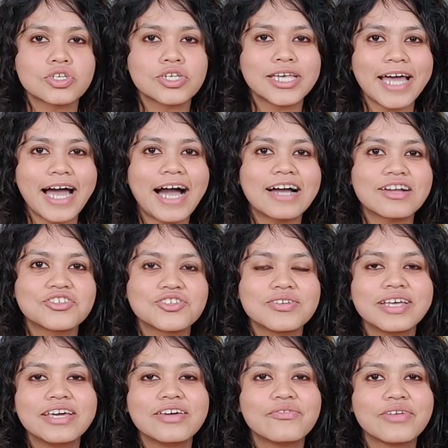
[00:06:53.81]
she
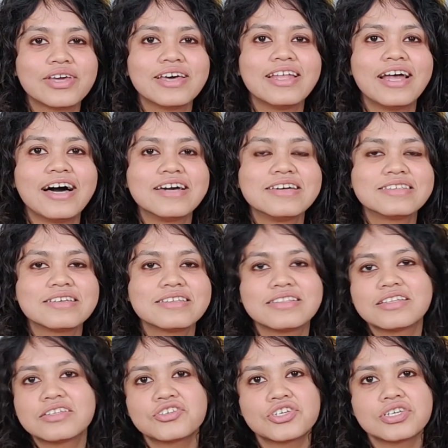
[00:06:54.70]
actually
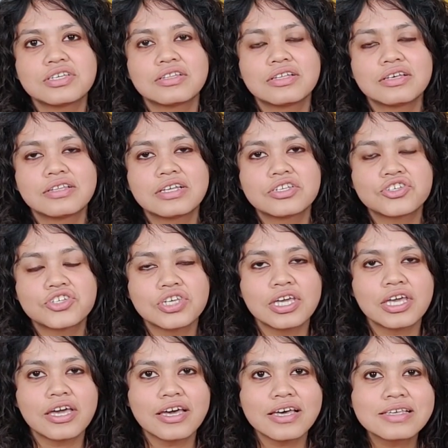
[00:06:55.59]
realizes
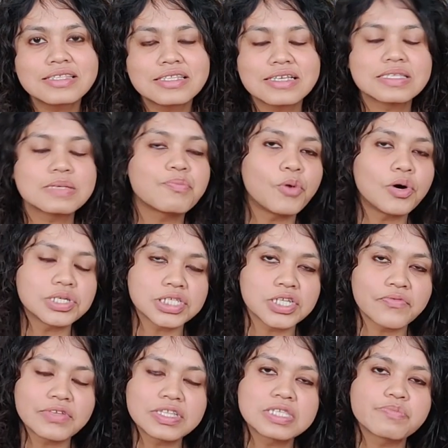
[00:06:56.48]
that there's a
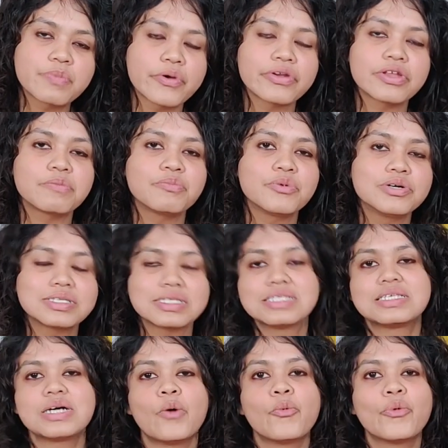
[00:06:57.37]
positive and spirited
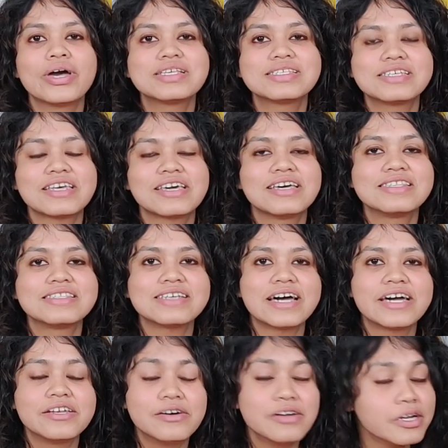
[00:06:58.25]
person somewhere sitting
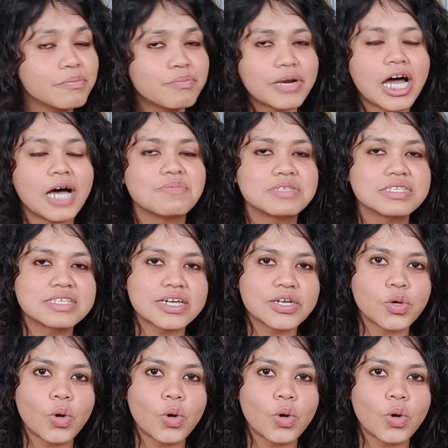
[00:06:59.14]
inside her, and perhaps inside